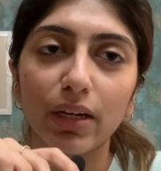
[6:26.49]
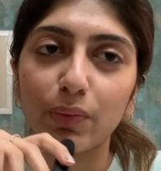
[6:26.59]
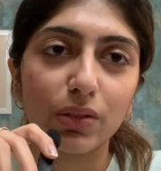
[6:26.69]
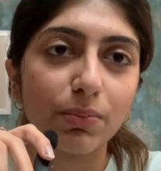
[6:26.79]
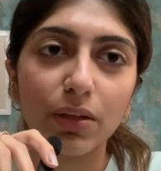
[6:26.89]
That
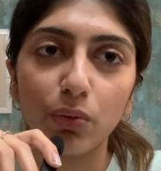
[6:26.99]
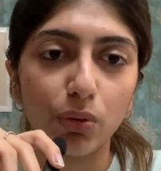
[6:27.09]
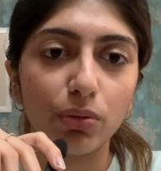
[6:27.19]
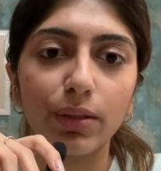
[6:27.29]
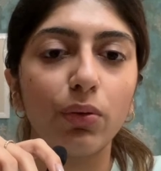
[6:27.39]
was my
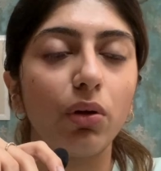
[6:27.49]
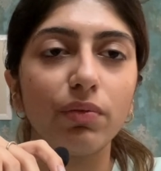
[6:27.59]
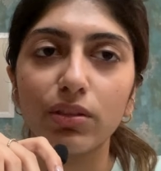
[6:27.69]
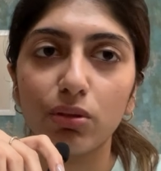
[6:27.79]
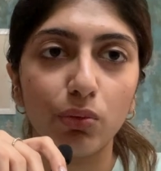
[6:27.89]
go-to thing,
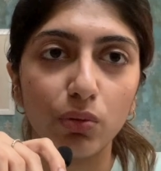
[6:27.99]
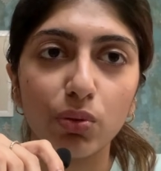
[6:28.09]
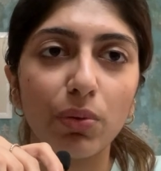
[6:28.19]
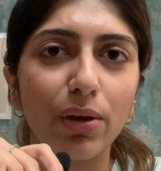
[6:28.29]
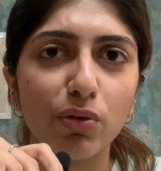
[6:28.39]
always the
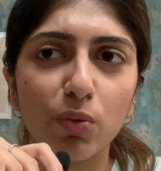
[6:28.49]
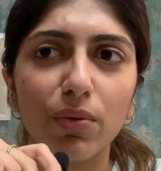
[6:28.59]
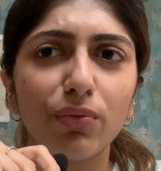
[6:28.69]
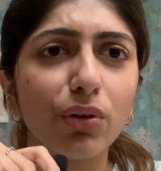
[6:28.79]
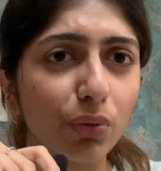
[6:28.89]
notes. I used to
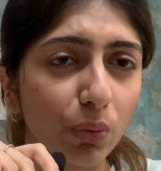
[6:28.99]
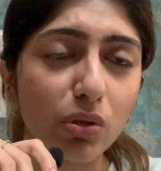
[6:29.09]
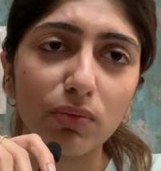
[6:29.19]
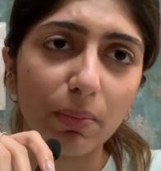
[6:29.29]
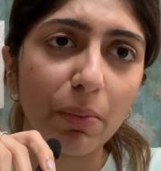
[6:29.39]
prefer
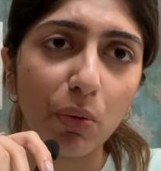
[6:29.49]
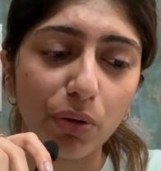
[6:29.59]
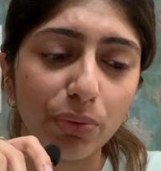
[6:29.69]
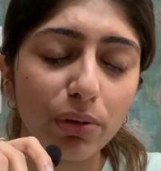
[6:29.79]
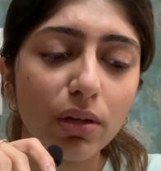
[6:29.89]
notes over my
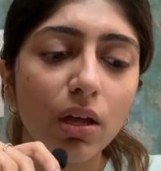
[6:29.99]
module,